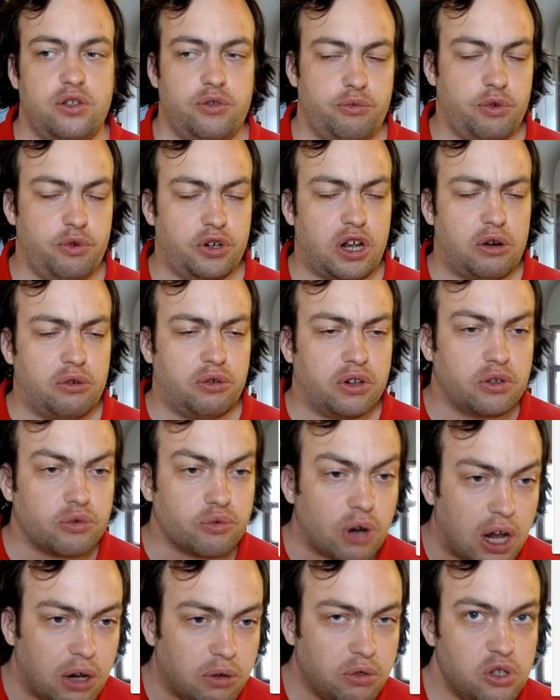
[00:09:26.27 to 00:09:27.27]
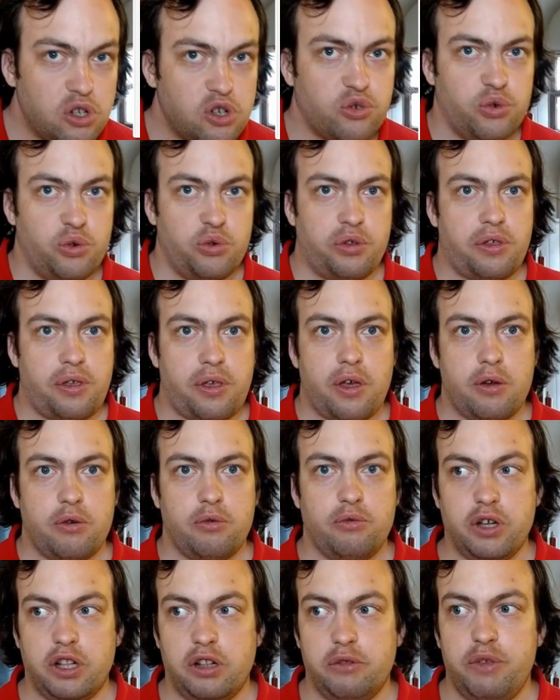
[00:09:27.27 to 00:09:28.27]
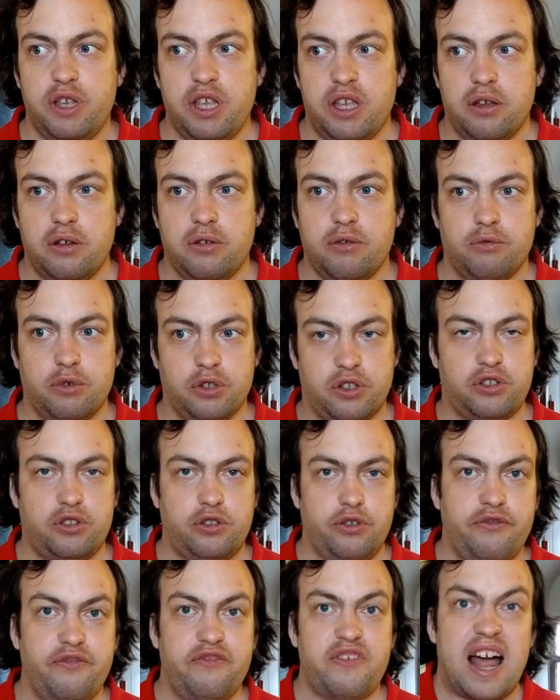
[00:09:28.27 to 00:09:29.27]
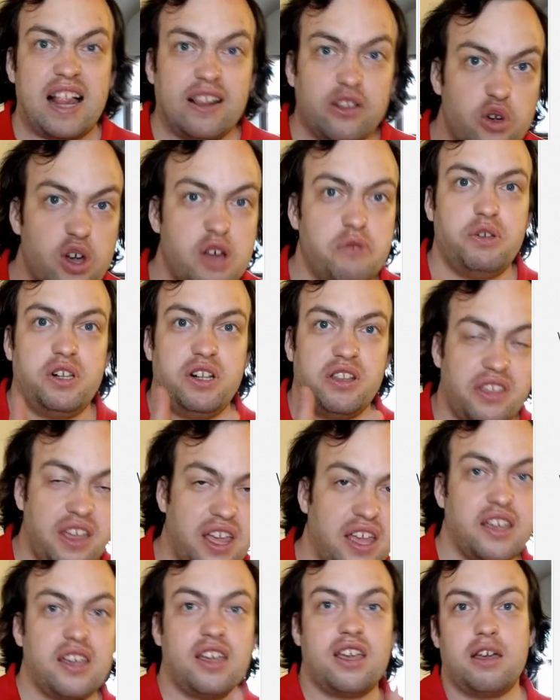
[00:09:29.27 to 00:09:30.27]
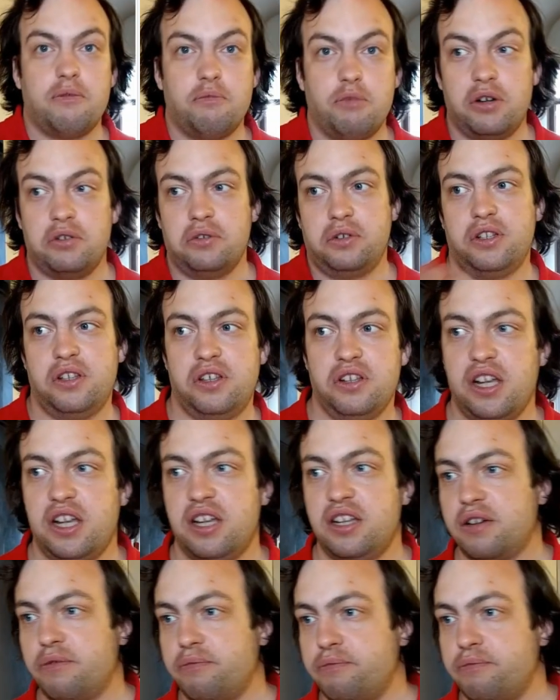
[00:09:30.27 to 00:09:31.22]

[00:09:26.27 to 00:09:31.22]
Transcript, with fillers: what our ground truth will be, what's the valuable thing about the data.